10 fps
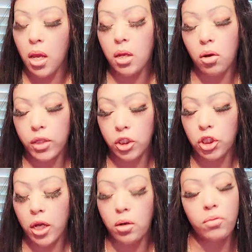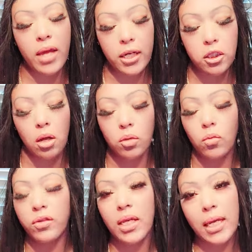And on this channel, that is the only
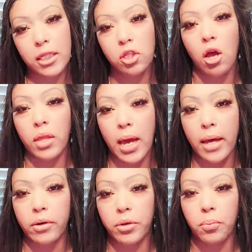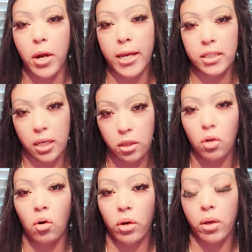one that gets all the honor, the praise, and the
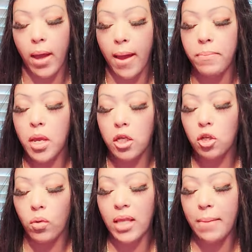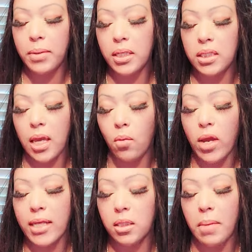glory, okay? So with that being said, we
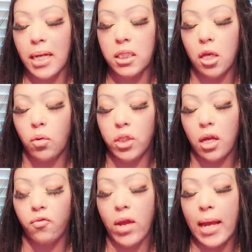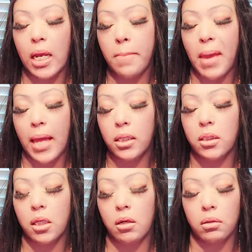got somebody secretive. We got an imbalance
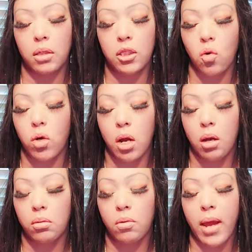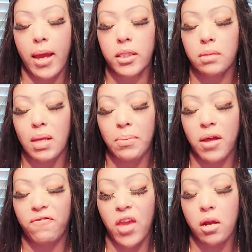here that's going on, okay? Some type of
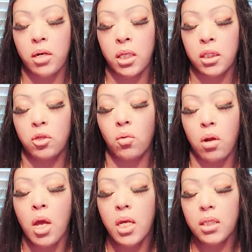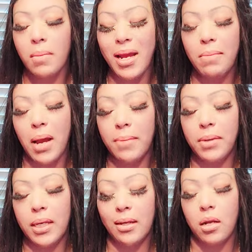unfairness is going on. Somebody might
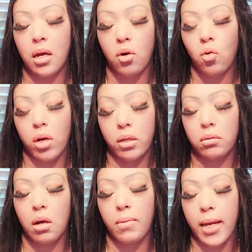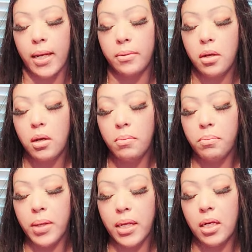be in a uh, court, all right?
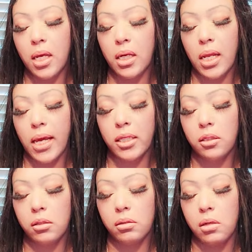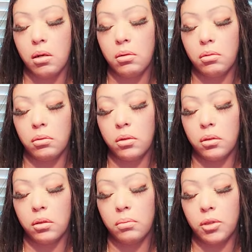But nonetheless, you know,
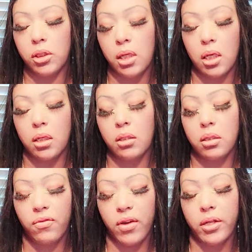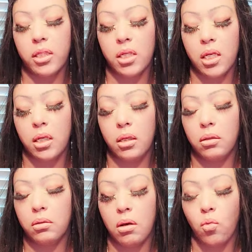I'm just saying, this is a very sneaky,
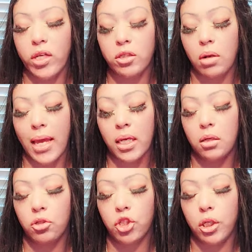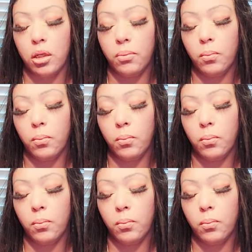you know, weasel-like energy